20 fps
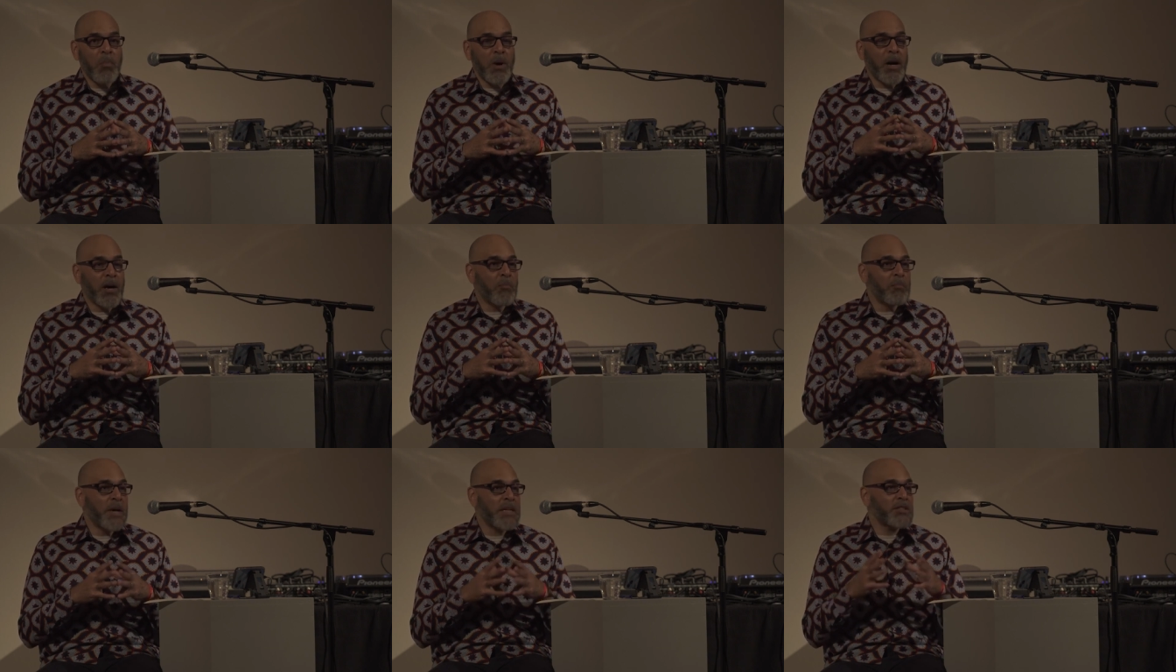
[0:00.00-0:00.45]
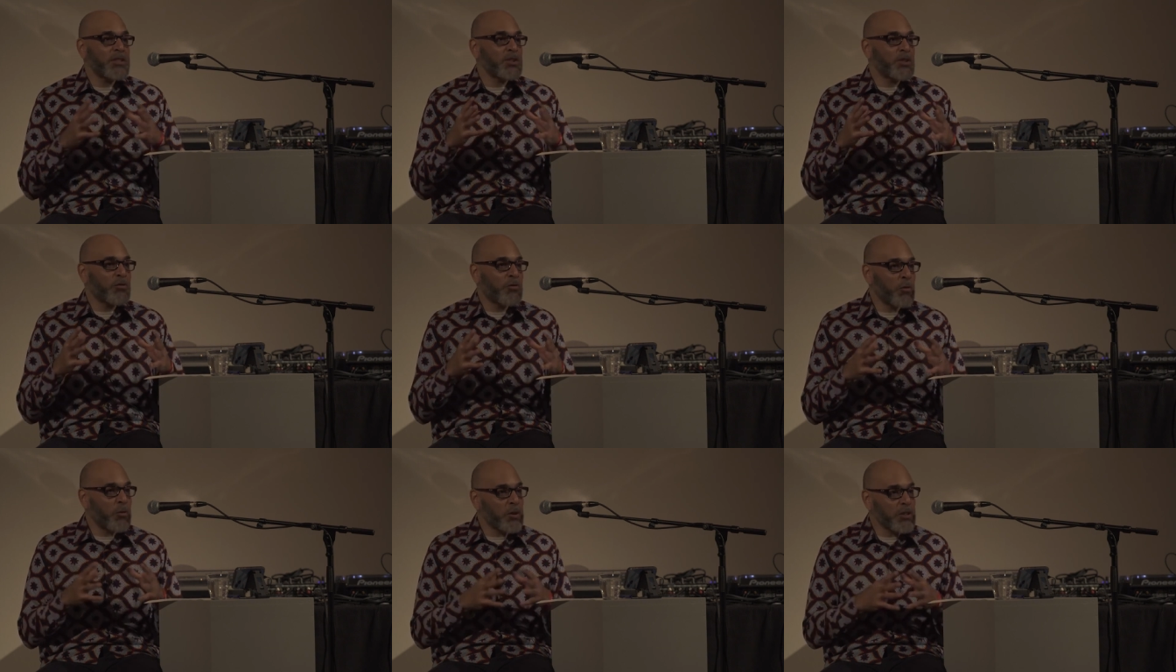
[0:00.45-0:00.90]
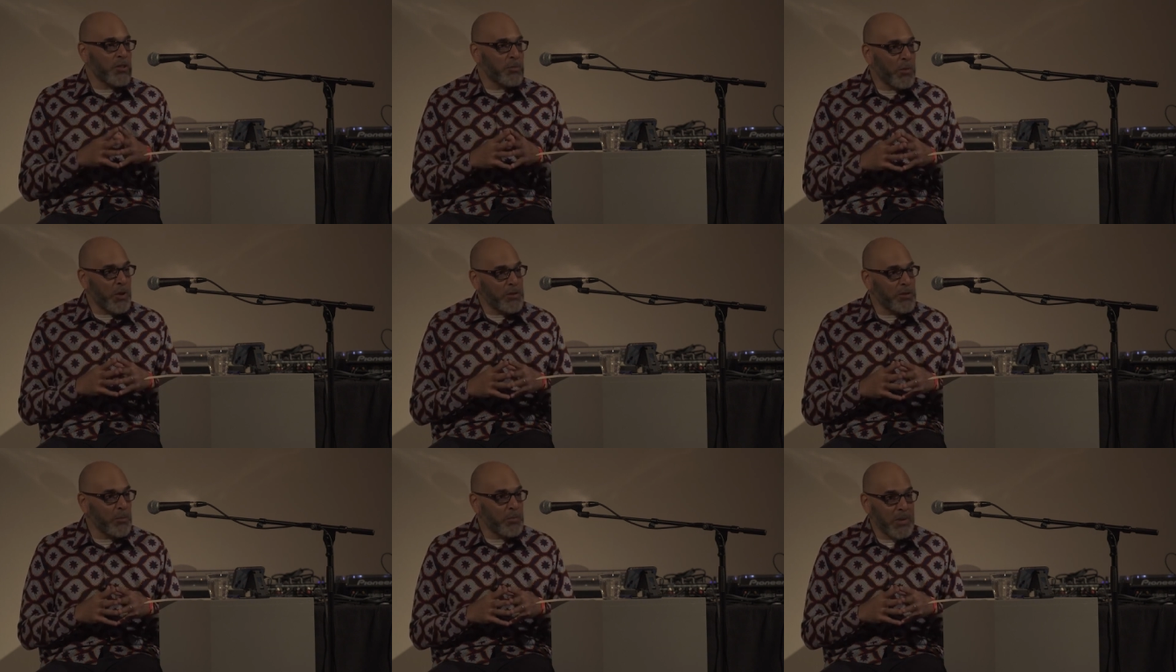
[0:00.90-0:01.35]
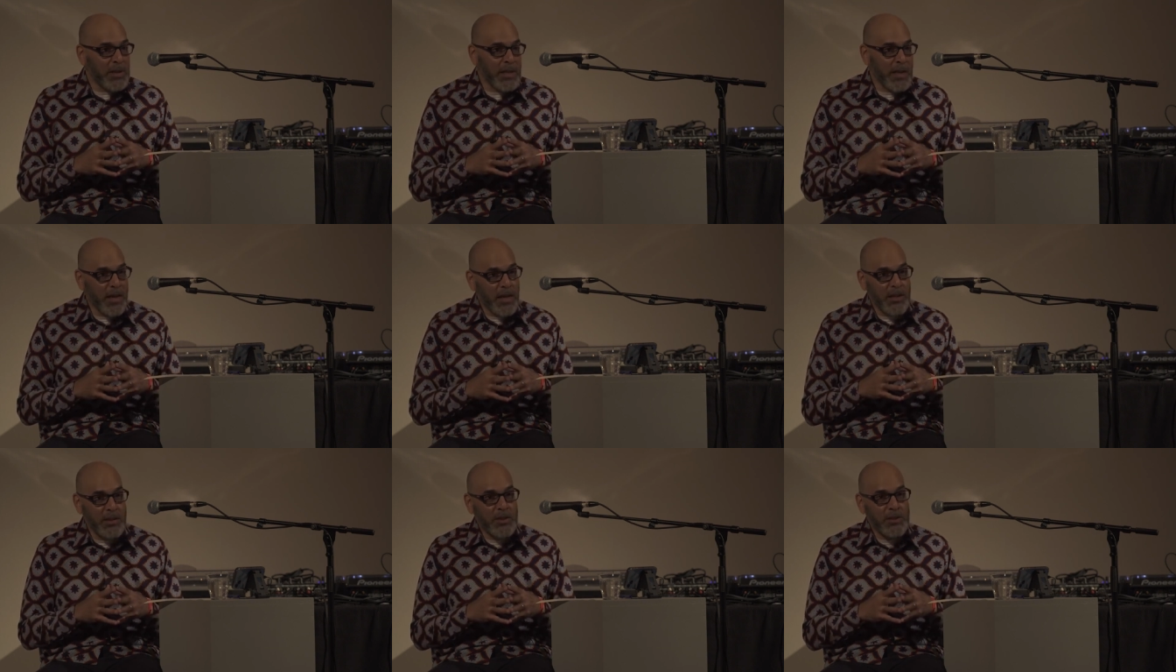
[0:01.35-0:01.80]
Uh, message force
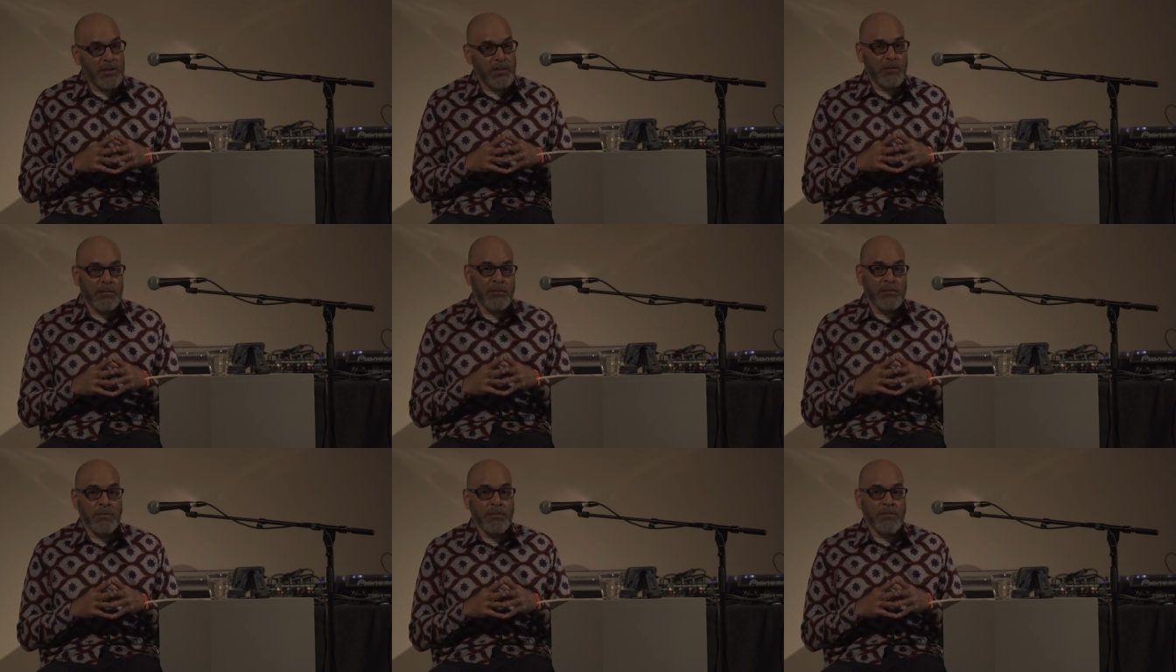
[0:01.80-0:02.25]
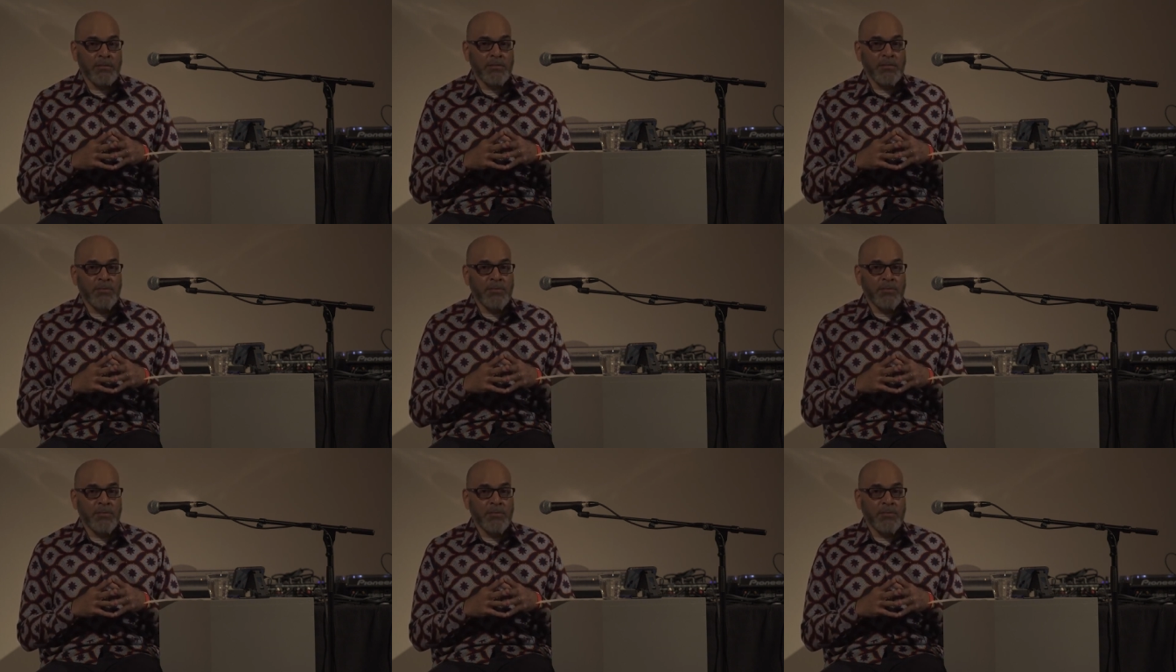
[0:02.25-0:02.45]
multiplication,